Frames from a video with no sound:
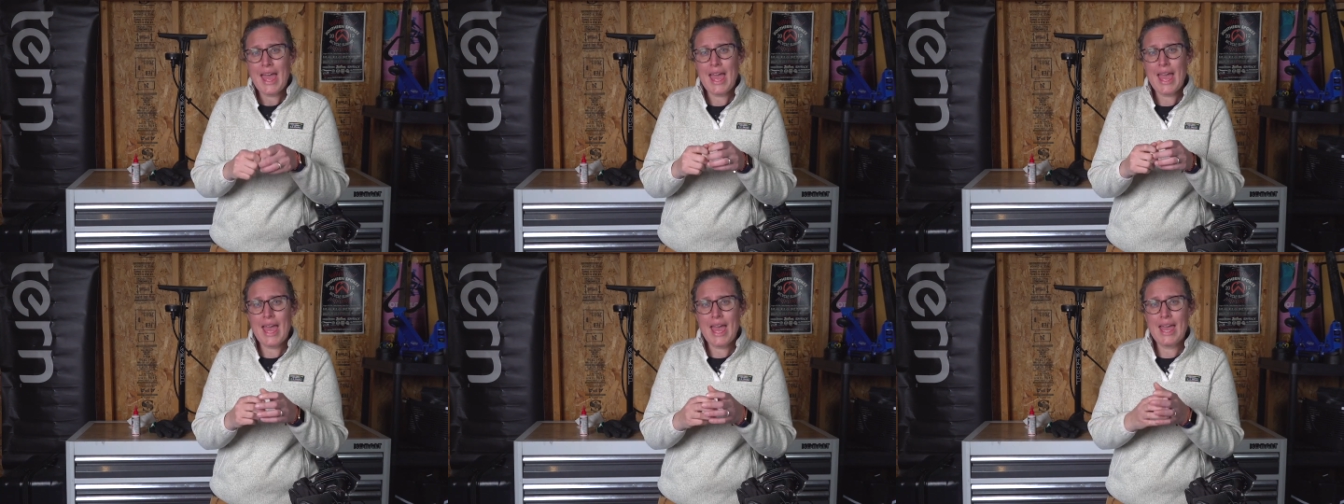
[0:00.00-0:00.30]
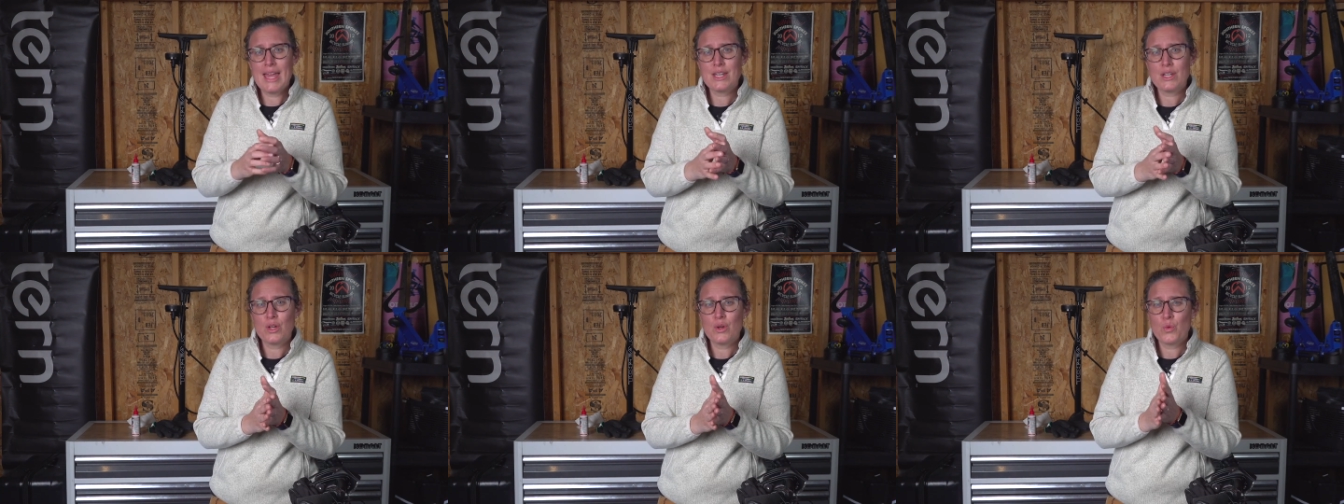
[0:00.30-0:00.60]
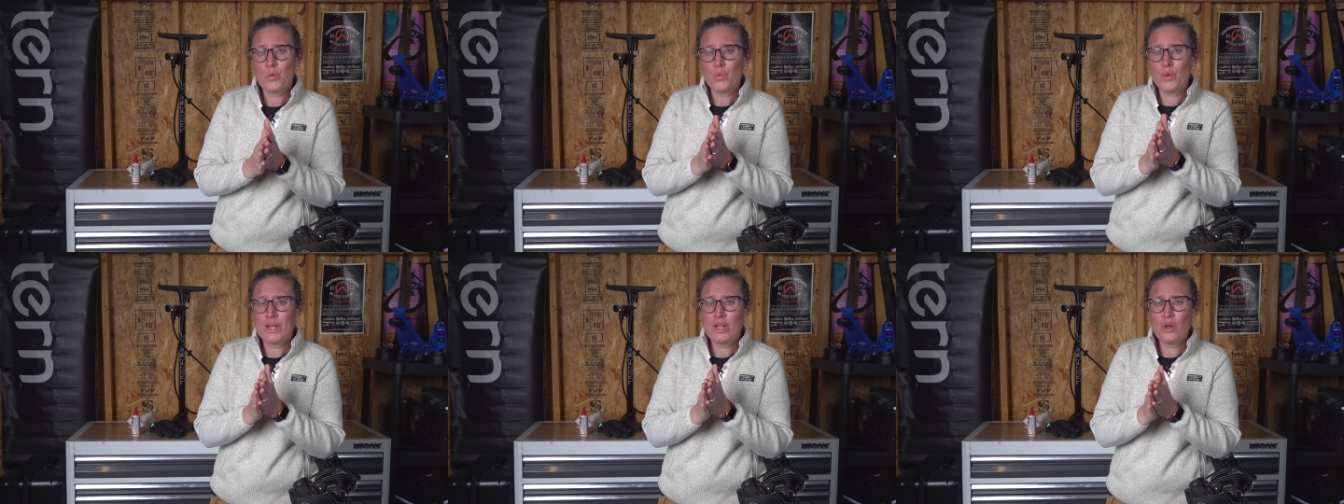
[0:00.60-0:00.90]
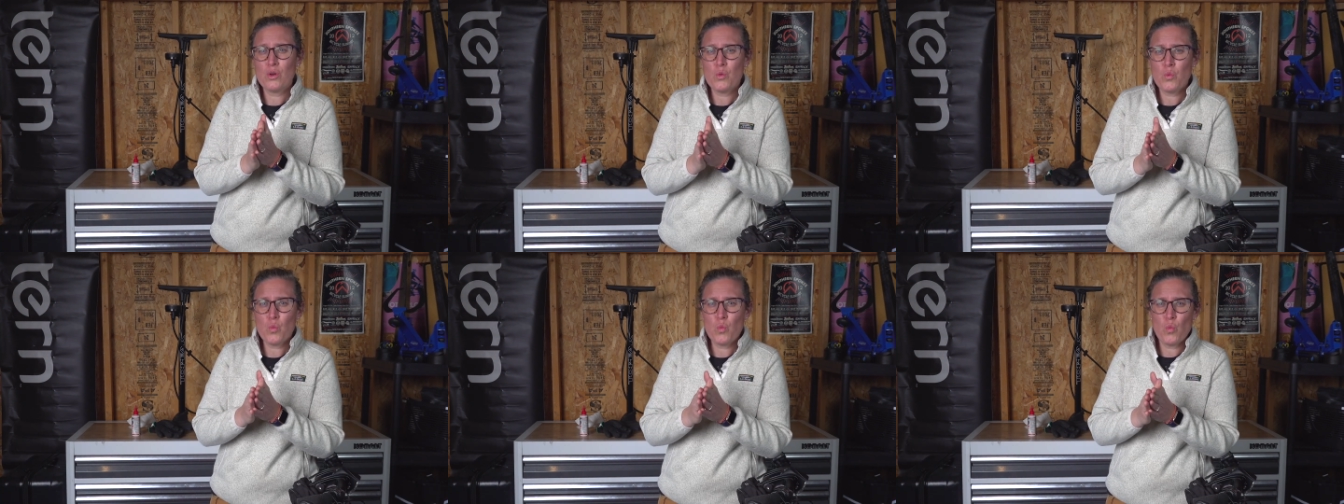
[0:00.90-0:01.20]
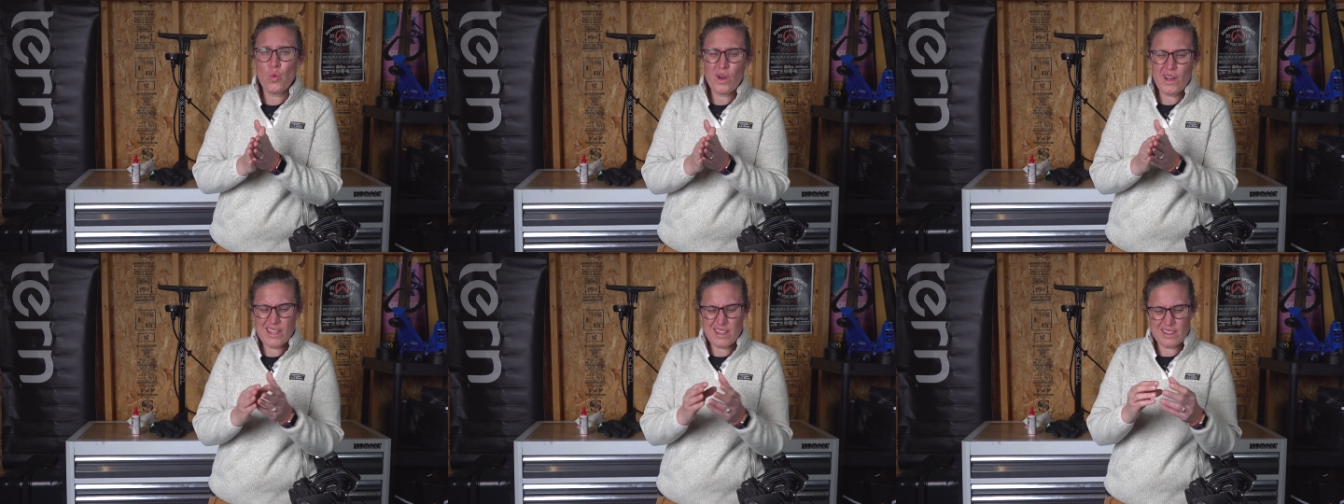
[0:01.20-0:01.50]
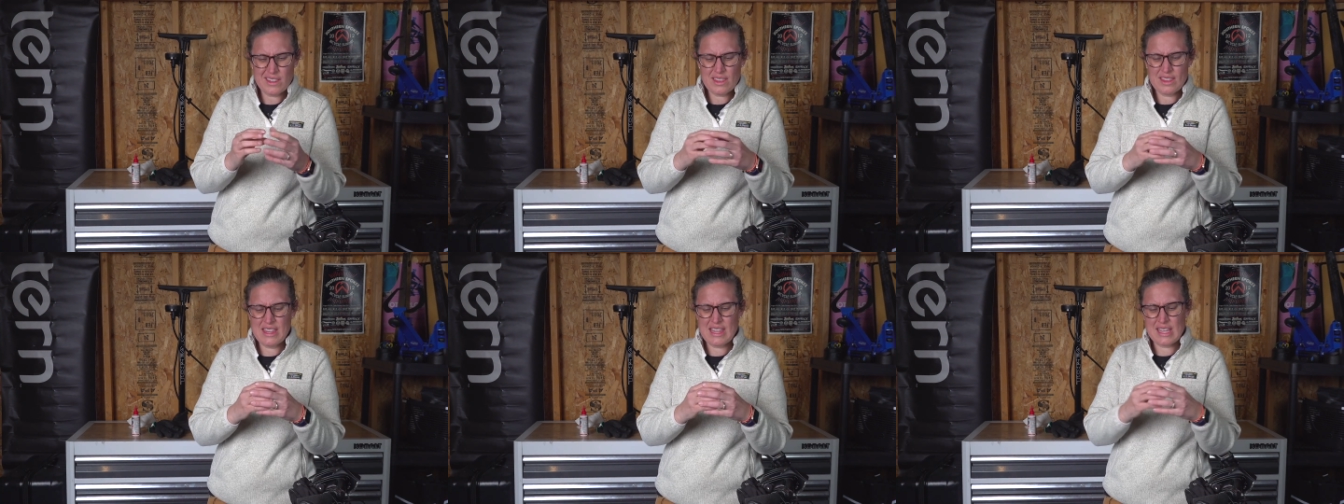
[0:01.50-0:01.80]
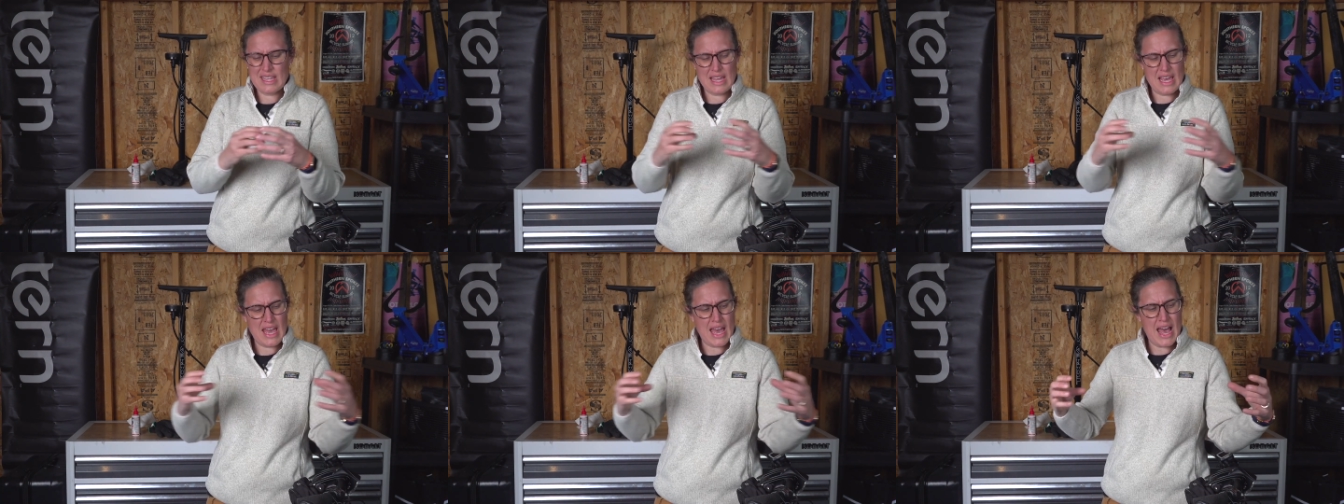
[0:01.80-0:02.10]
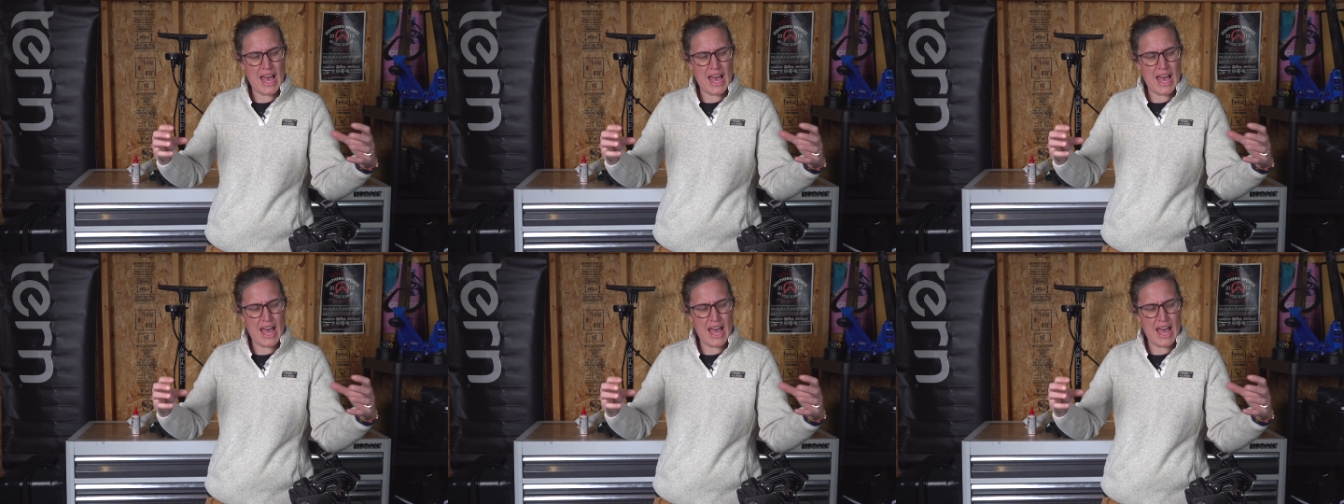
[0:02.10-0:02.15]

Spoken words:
and we don't want the